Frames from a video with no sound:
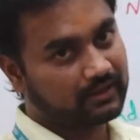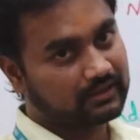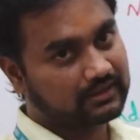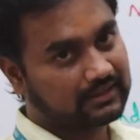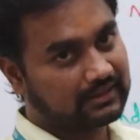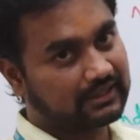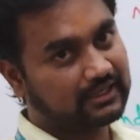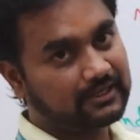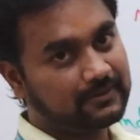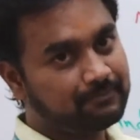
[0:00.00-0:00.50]

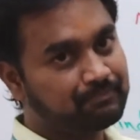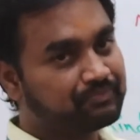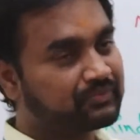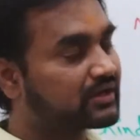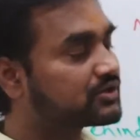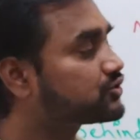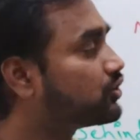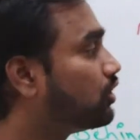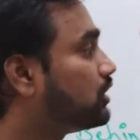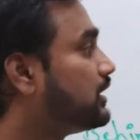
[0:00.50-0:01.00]
Clear?
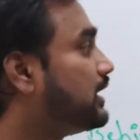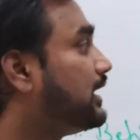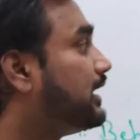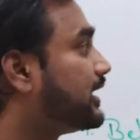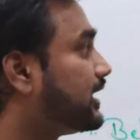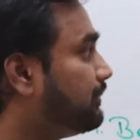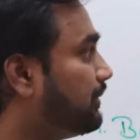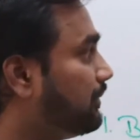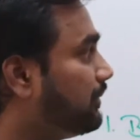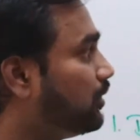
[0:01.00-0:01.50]
So
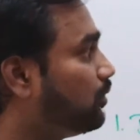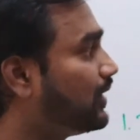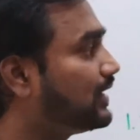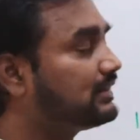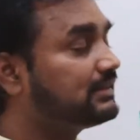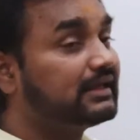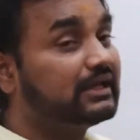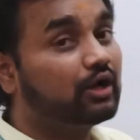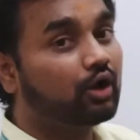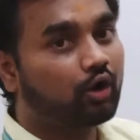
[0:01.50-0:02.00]
remember one
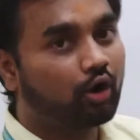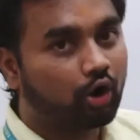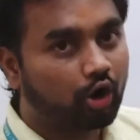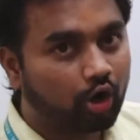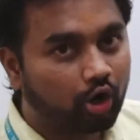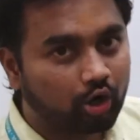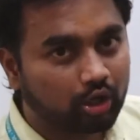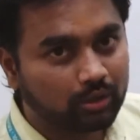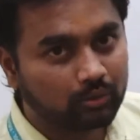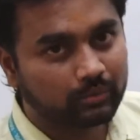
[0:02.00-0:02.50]
thing,
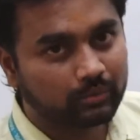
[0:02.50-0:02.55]
all